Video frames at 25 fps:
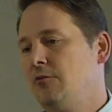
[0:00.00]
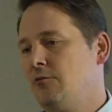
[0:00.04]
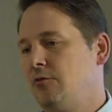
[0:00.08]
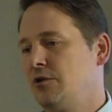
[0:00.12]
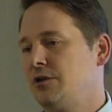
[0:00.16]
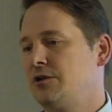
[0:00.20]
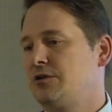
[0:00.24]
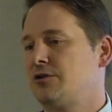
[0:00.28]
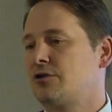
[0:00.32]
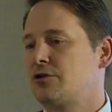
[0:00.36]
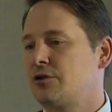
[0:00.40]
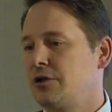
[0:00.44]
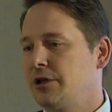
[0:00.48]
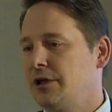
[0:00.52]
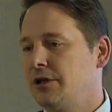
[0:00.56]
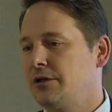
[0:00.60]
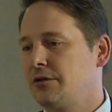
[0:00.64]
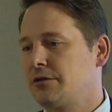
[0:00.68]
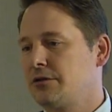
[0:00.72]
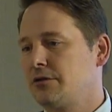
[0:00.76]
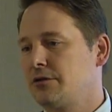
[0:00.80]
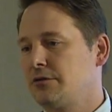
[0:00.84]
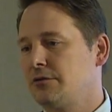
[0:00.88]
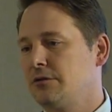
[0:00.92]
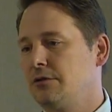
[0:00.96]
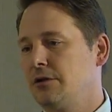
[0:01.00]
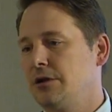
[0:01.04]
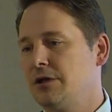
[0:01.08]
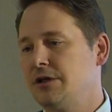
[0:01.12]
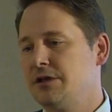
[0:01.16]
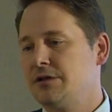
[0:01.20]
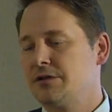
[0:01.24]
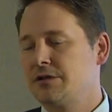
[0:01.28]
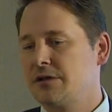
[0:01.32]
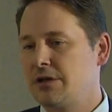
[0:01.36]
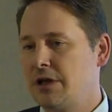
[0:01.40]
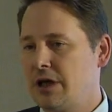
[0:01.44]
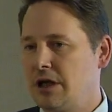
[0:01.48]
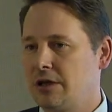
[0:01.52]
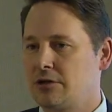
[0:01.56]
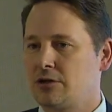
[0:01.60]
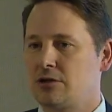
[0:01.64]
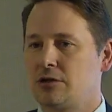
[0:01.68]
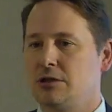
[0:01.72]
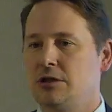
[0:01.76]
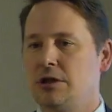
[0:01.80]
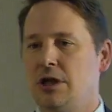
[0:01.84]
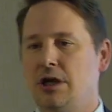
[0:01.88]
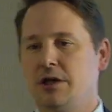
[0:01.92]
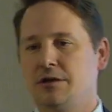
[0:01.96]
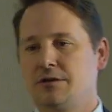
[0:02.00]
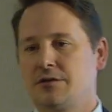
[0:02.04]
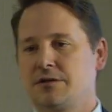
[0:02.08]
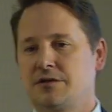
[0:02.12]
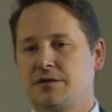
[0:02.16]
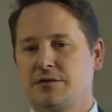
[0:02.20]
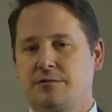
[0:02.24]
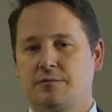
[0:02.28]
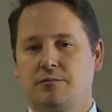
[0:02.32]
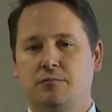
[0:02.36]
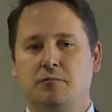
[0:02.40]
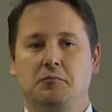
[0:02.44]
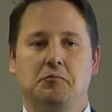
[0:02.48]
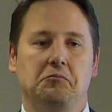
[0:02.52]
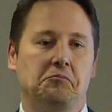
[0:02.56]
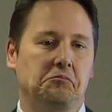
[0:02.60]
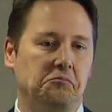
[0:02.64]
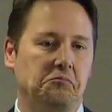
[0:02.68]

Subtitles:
What it triggered to is actually us